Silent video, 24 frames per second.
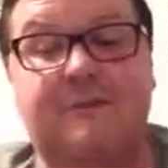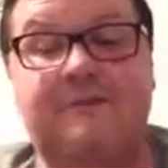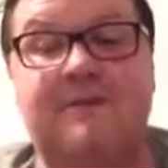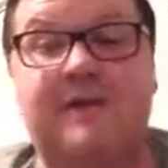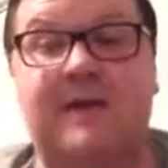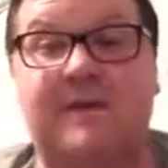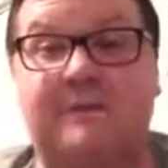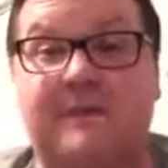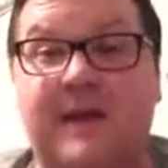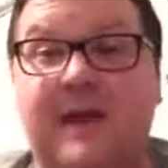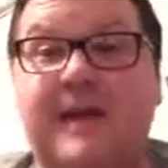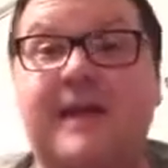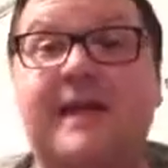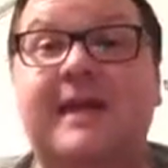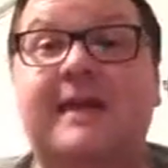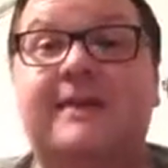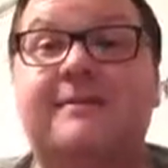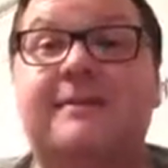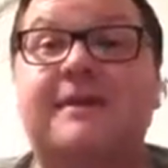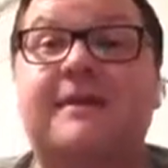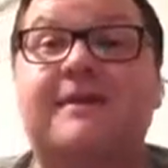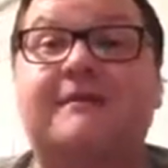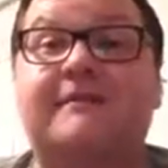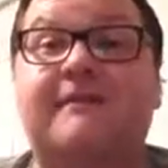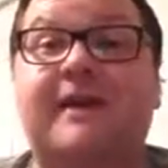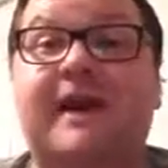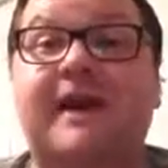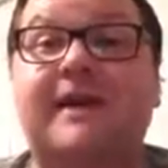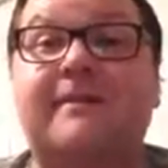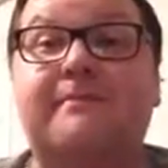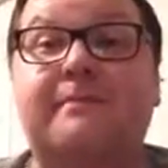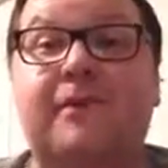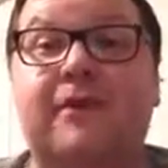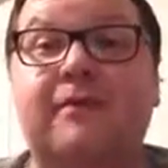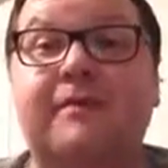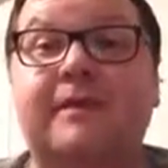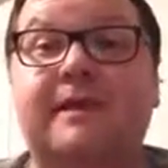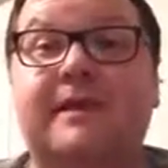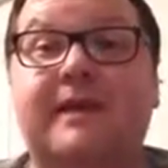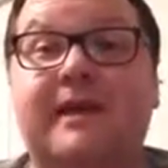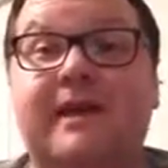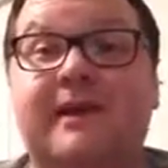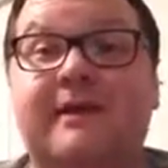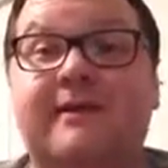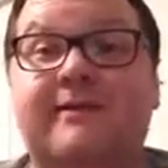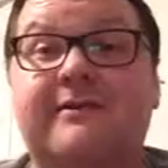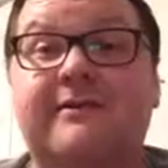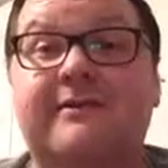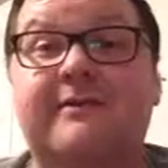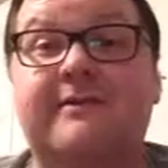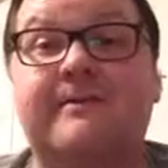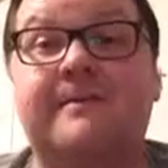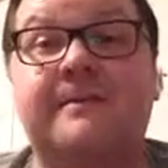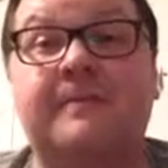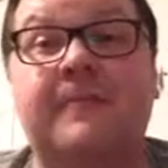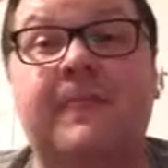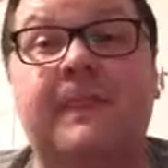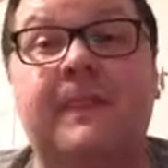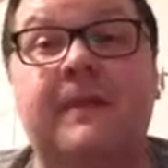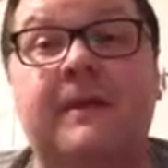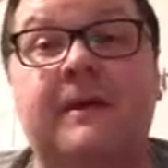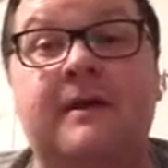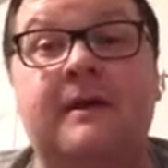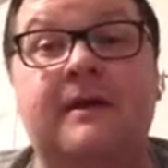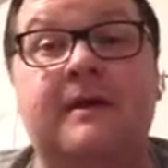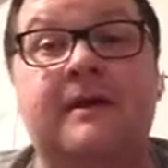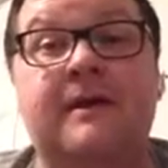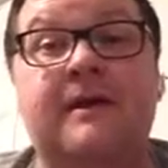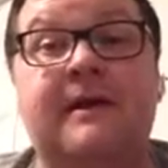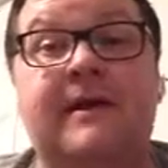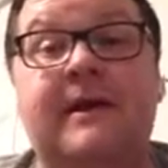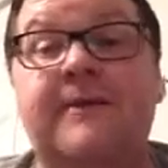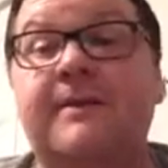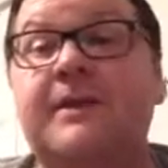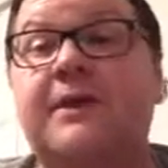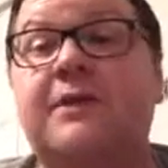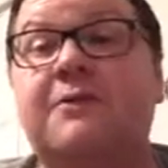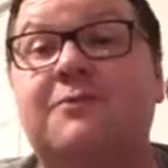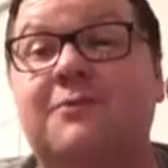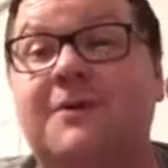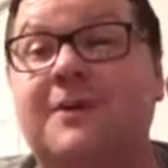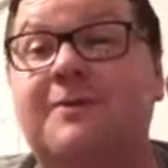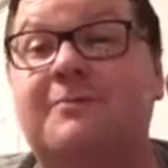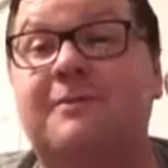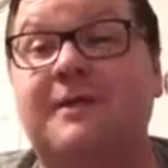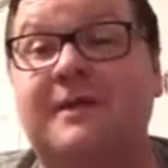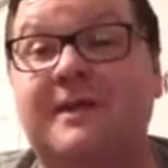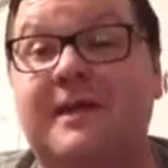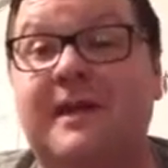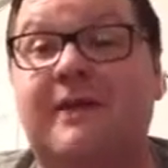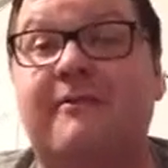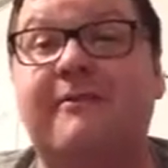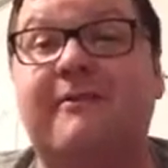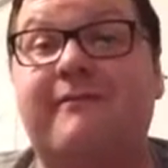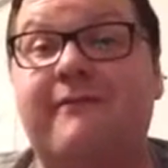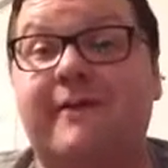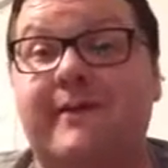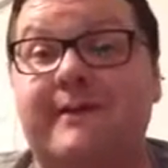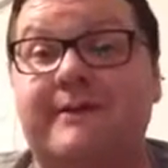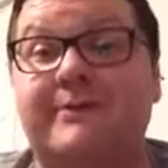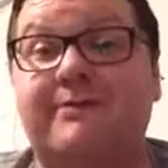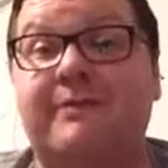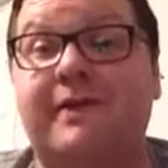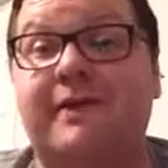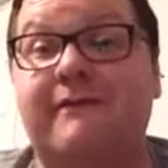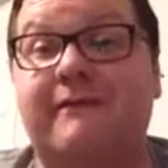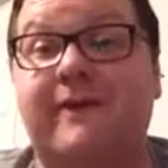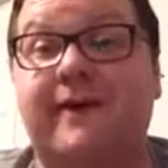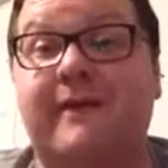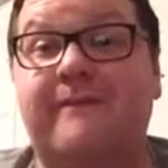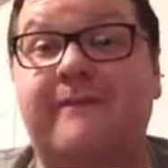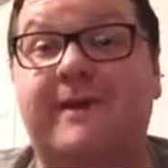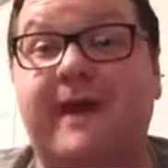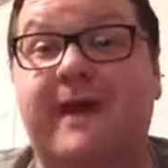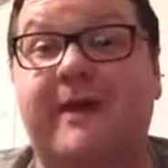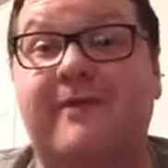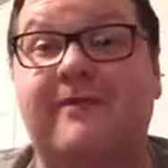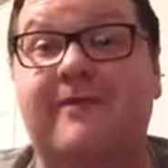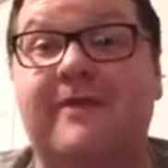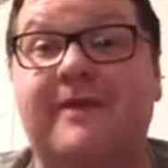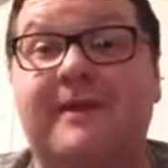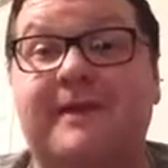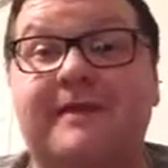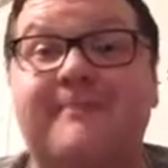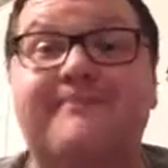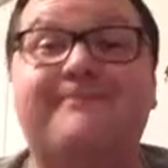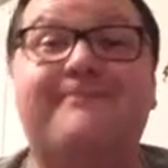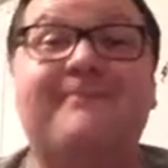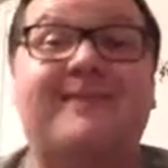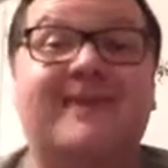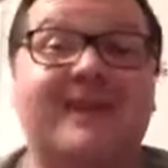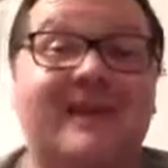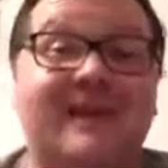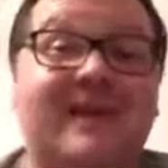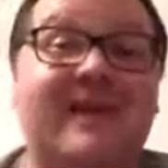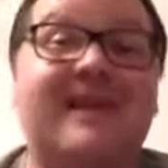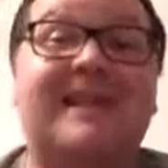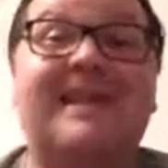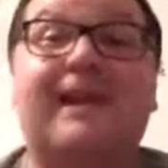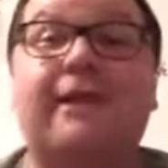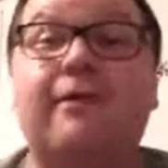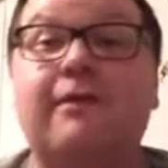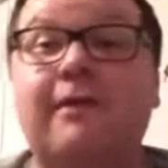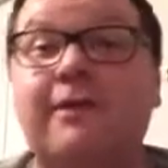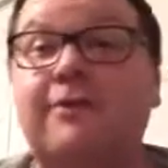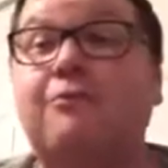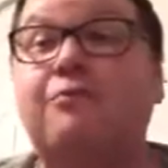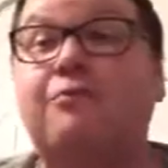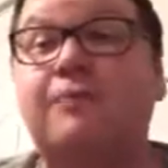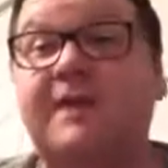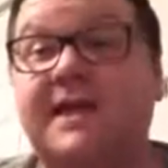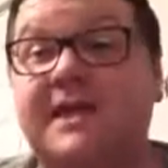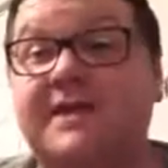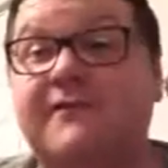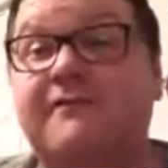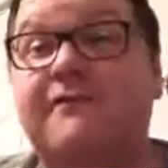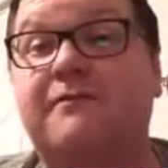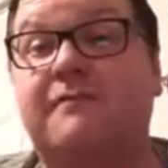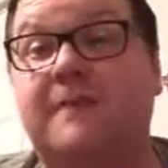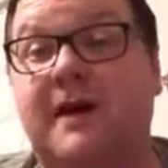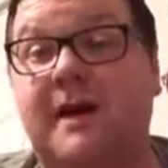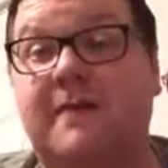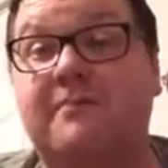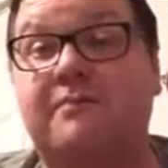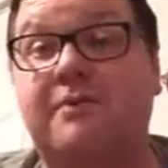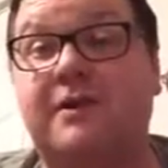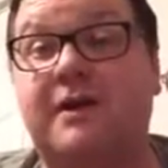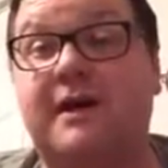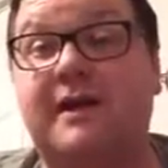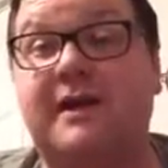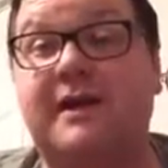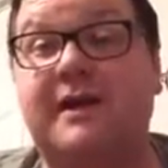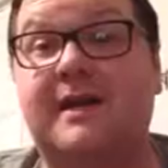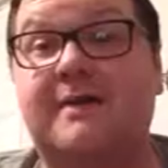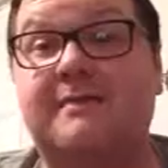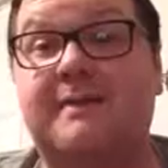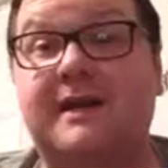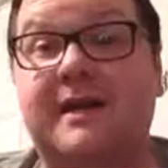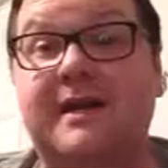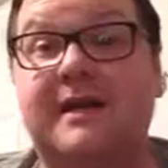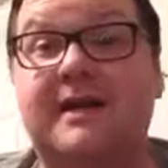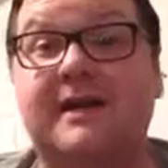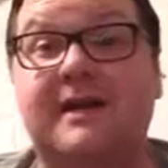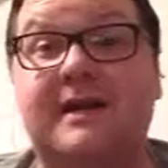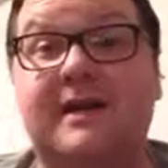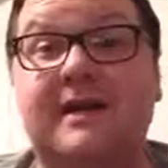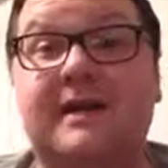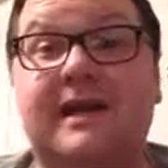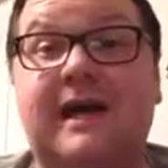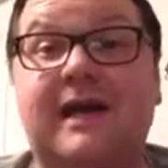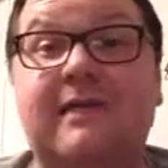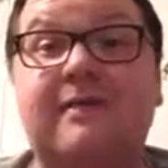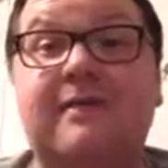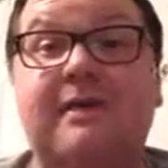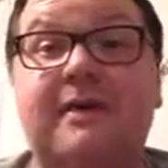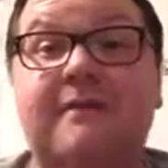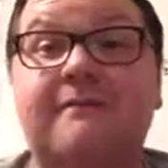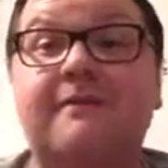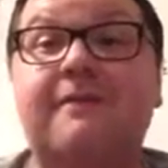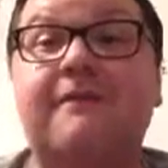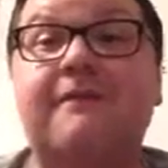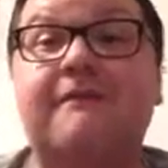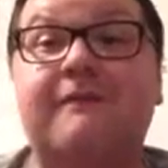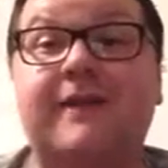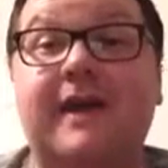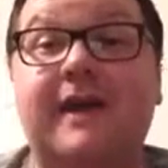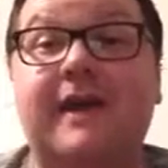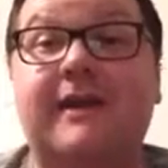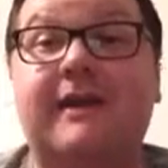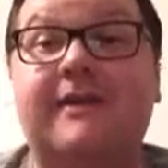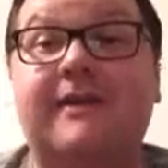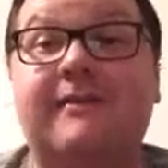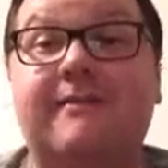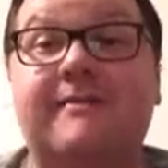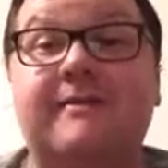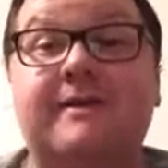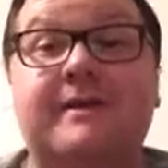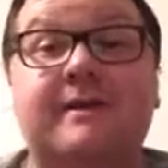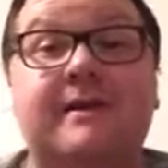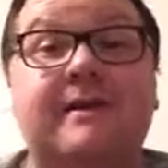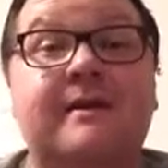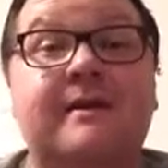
But they made him a Defining Moments character. He's in the store. He retails for about $25. And it's a little rich for my blood. I mean, I love the figure.